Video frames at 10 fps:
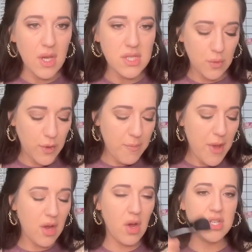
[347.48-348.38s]
So with
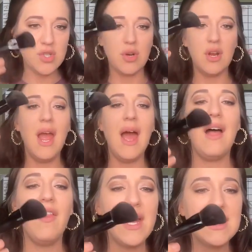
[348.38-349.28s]
my contour,
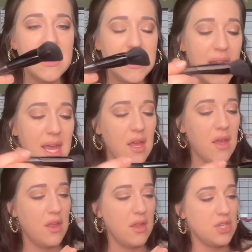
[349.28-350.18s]
I like to take
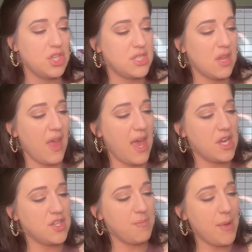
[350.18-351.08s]
just the
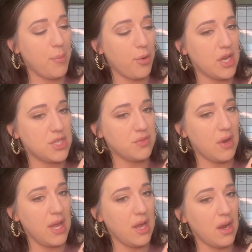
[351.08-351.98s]
edge of my brush
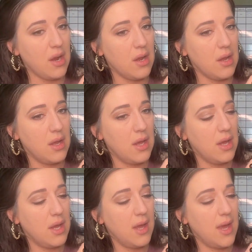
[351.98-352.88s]
right here
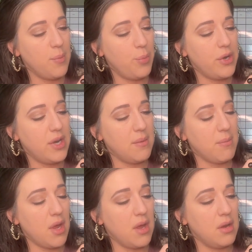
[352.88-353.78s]
and put it
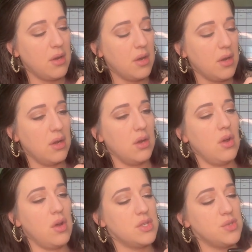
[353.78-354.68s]
in my
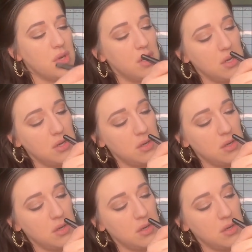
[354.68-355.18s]
contour.